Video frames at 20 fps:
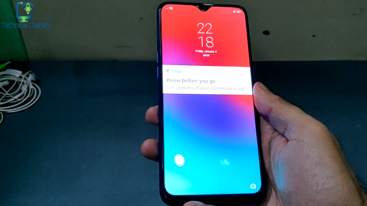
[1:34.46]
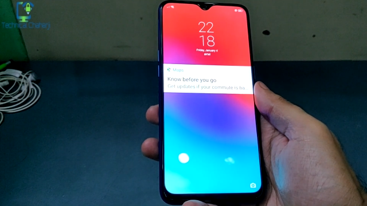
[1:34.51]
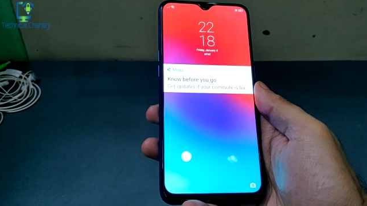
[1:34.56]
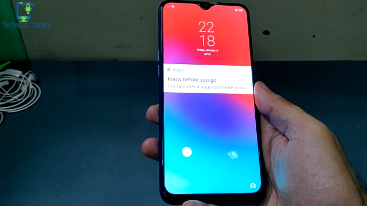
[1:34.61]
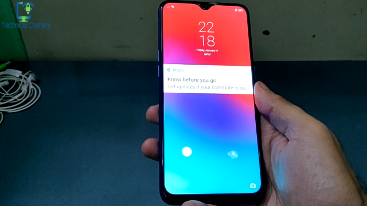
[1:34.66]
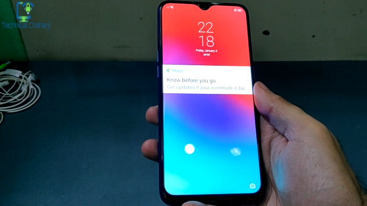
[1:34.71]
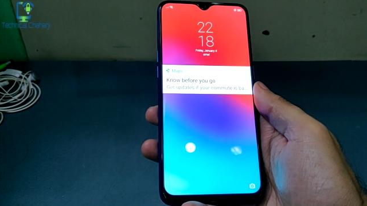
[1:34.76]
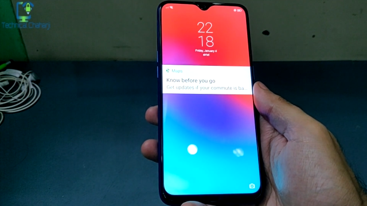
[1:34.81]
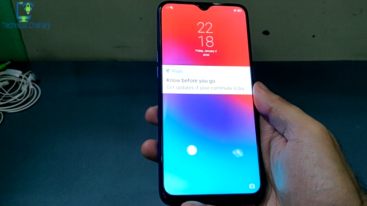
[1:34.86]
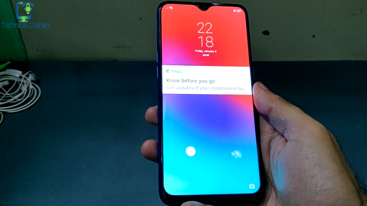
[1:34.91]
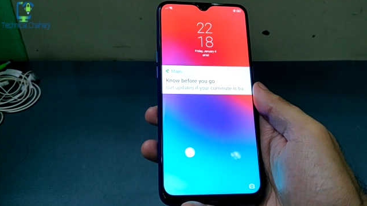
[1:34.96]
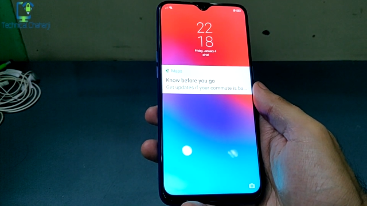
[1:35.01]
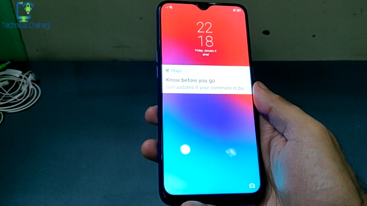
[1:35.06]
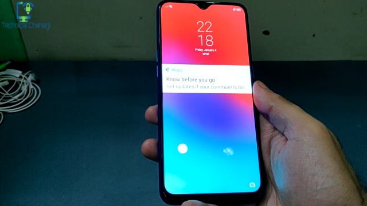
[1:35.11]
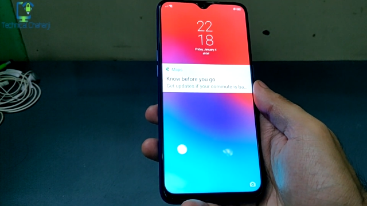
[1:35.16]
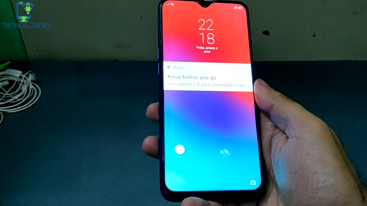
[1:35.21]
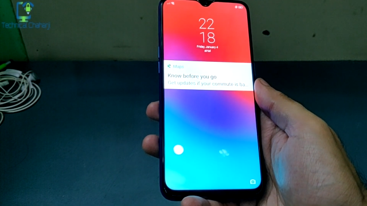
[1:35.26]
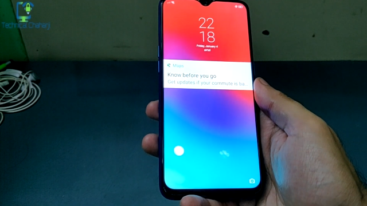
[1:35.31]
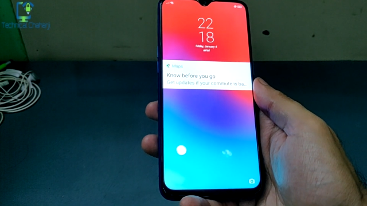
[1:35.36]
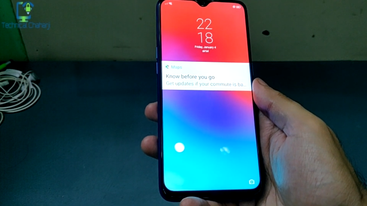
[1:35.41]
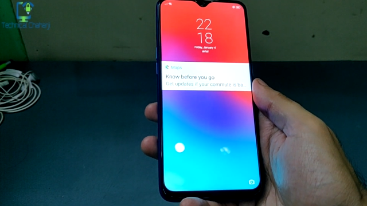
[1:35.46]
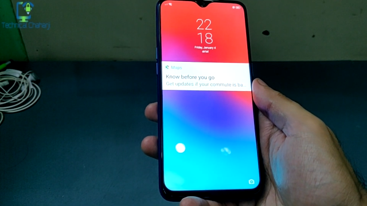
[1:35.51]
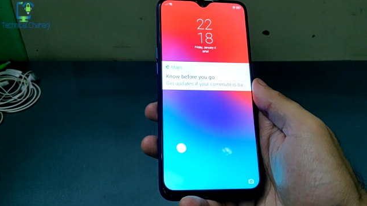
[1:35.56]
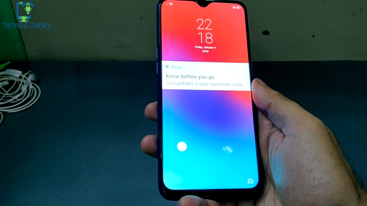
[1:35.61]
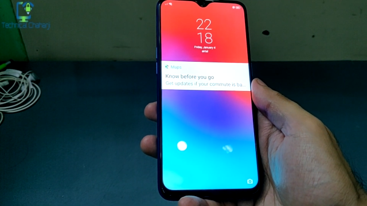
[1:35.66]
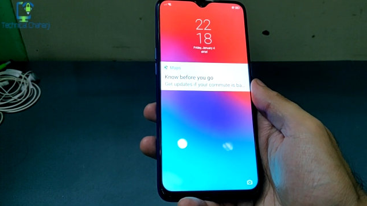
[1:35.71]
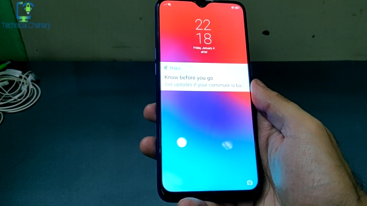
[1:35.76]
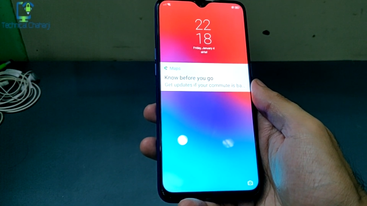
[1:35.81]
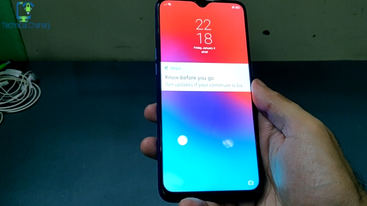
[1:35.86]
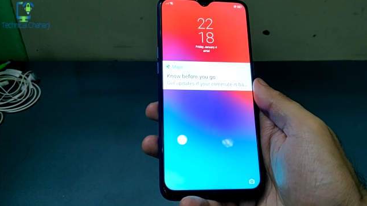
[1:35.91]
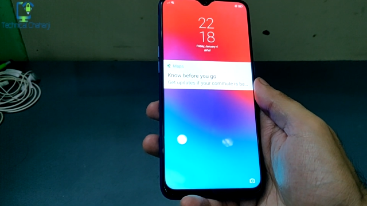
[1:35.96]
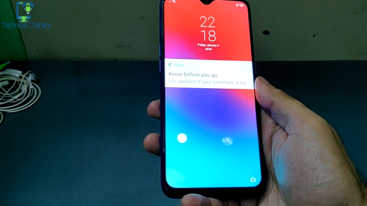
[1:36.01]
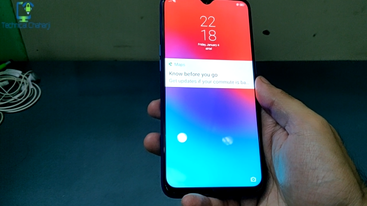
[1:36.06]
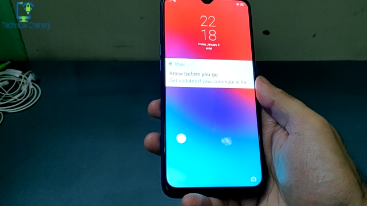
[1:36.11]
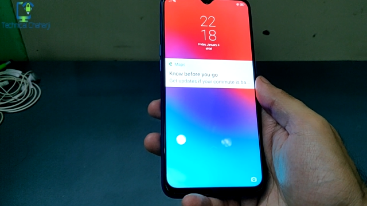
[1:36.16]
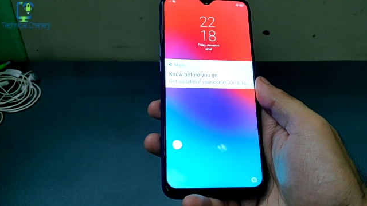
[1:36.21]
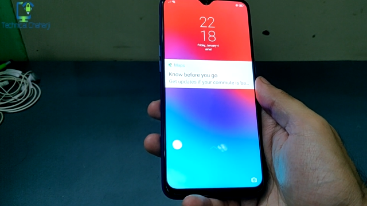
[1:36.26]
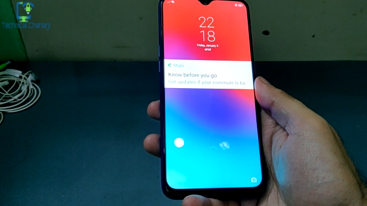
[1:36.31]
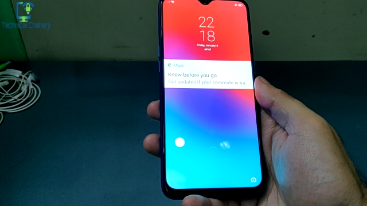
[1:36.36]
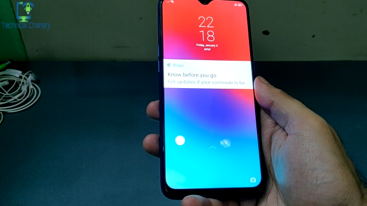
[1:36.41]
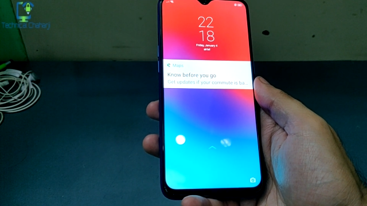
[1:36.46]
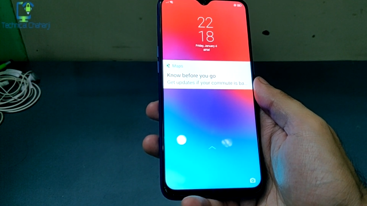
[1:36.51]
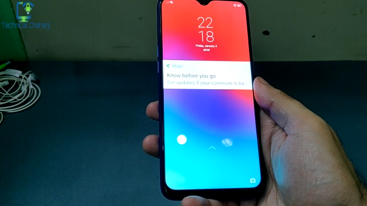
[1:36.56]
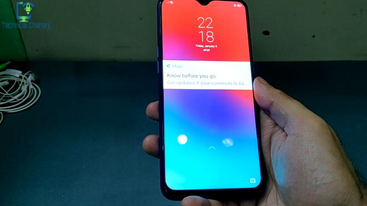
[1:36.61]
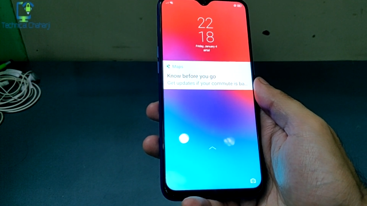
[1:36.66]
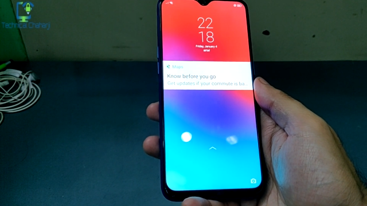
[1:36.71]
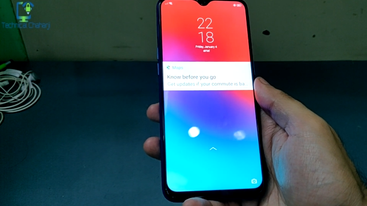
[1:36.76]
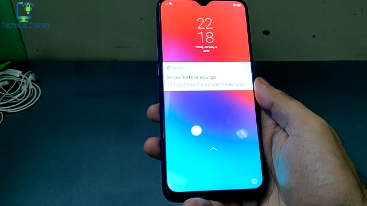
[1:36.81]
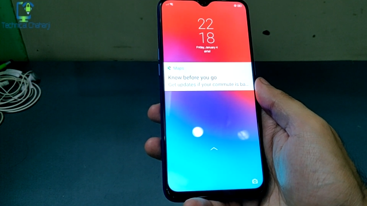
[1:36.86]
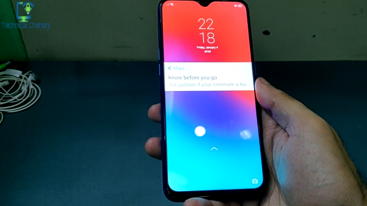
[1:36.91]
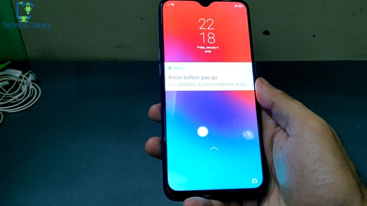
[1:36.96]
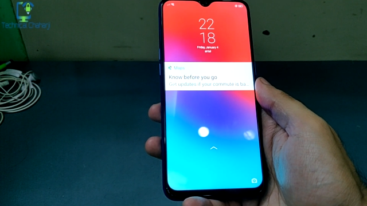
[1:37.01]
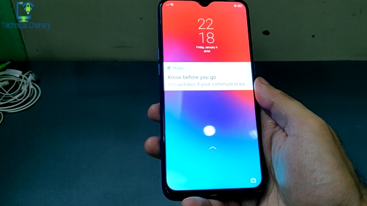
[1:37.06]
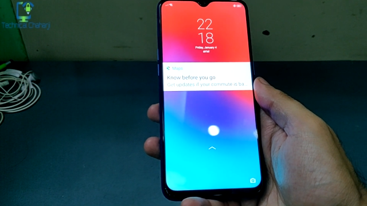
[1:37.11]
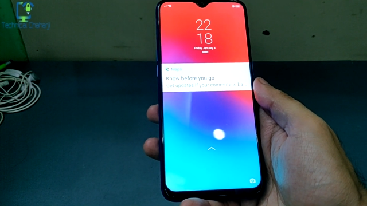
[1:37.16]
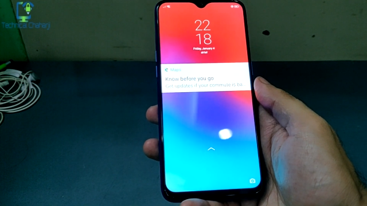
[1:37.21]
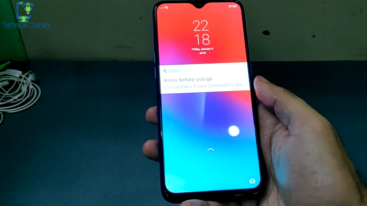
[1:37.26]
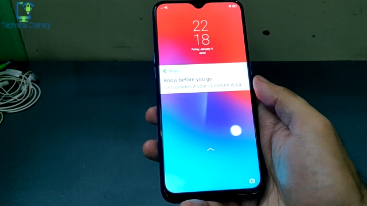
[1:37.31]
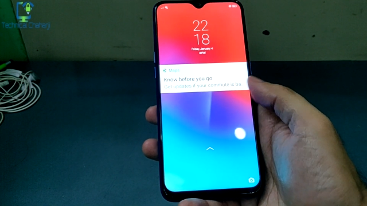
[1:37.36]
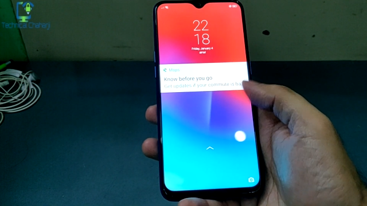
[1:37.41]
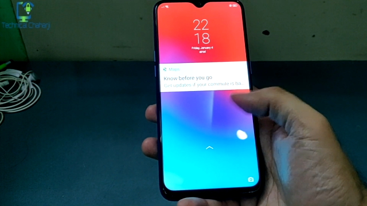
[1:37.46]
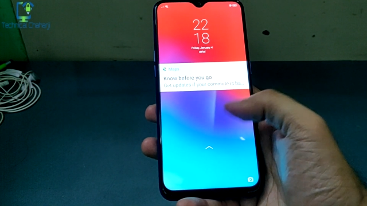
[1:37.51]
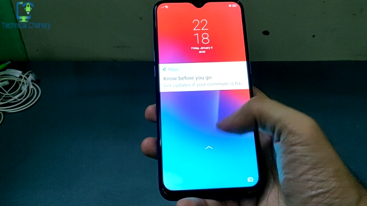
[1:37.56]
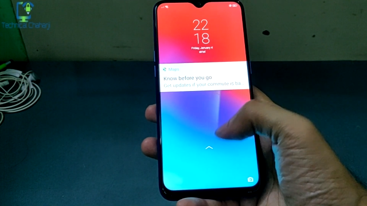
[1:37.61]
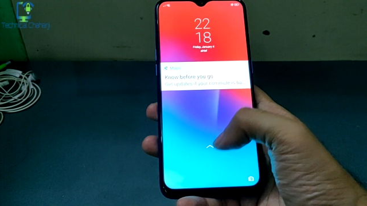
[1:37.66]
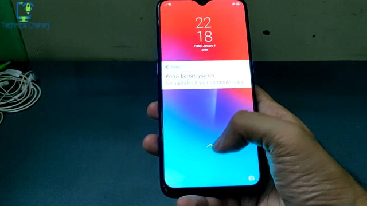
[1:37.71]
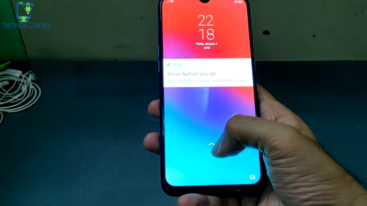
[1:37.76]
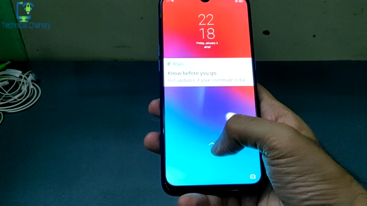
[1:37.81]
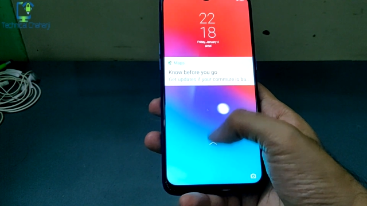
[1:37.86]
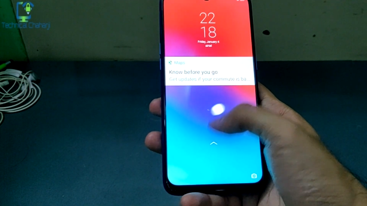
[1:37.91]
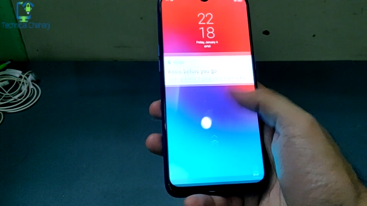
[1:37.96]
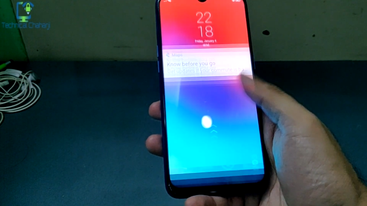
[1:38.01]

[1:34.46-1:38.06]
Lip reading: [unreadable: no face in view]